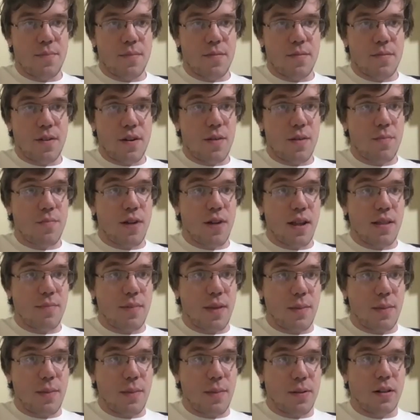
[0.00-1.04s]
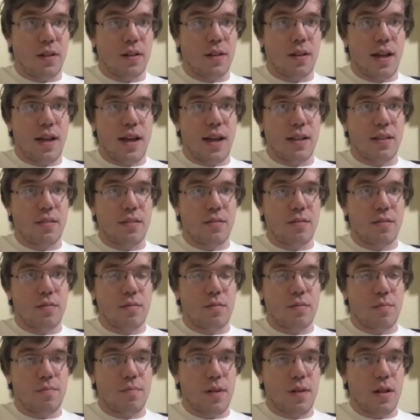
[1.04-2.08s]
very bright people at
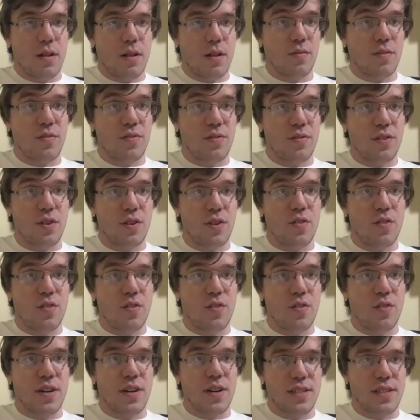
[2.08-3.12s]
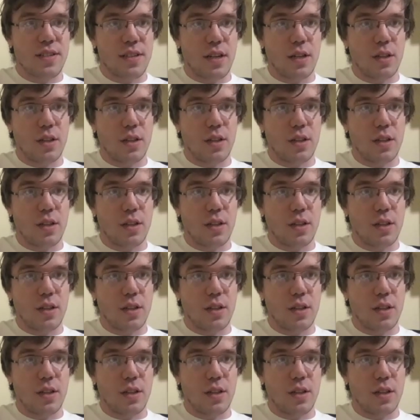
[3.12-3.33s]
a lot of different universities,